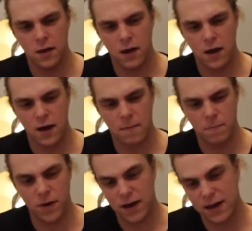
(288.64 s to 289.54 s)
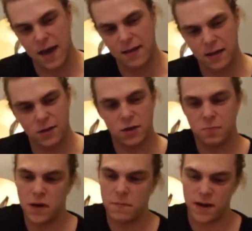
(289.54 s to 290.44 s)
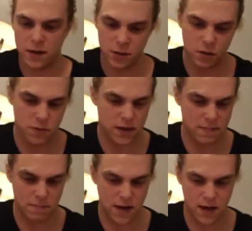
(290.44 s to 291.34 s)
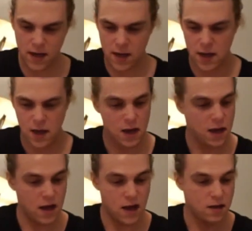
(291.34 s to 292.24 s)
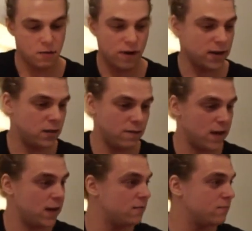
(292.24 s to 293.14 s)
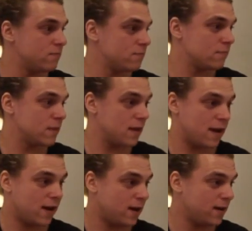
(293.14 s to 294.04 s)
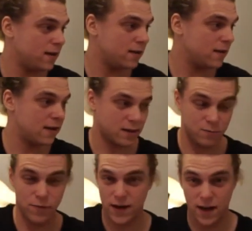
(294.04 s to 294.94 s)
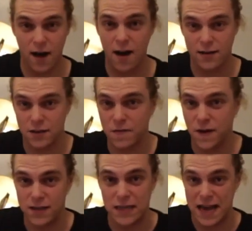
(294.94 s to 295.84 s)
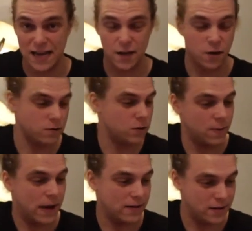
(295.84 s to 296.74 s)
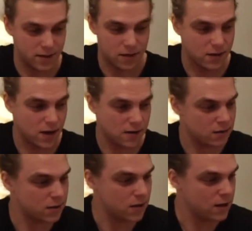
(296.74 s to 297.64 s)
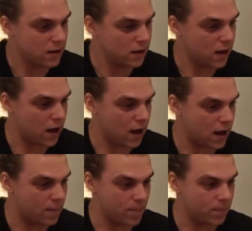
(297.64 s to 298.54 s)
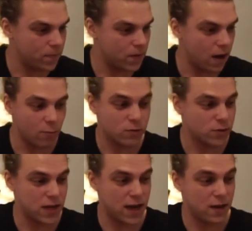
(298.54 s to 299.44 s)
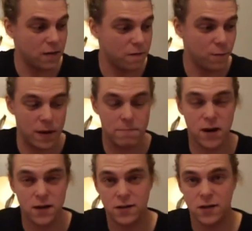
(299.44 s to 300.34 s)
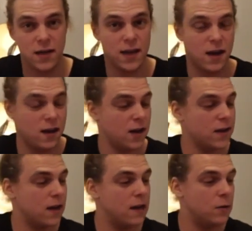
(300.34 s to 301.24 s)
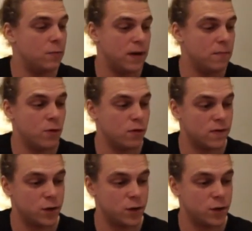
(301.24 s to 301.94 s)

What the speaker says: But again, that's just me being super nitpicky. The rest of it, it's really hard to find any cons about these guitars. I will say, for me personally, I like a little bit more of a